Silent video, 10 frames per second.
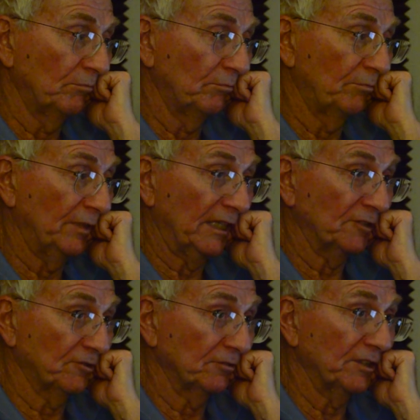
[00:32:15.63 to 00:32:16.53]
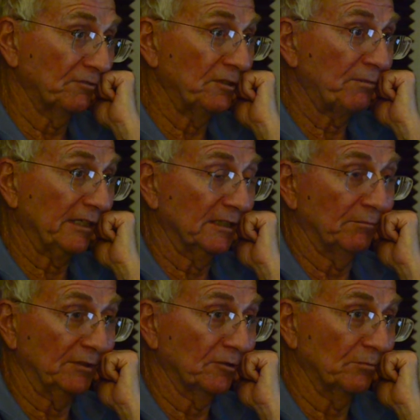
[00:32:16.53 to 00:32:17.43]
But I sure disrespect him
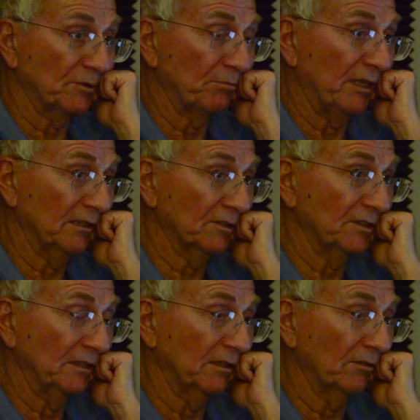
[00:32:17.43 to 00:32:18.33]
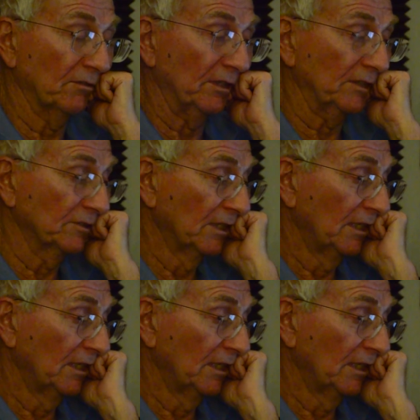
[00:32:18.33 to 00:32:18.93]
in terms of policy and other things.